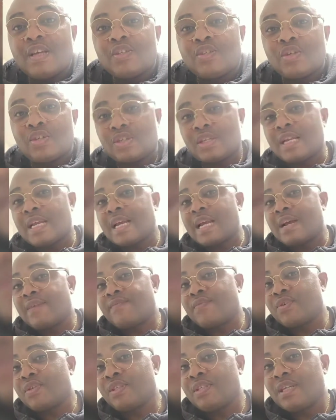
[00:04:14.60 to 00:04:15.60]
Just like
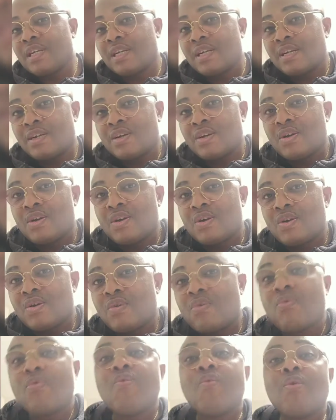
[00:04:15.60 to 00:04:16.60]
Afanja,
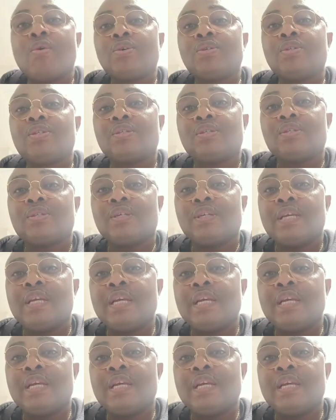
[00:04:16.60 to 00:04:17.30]
who was,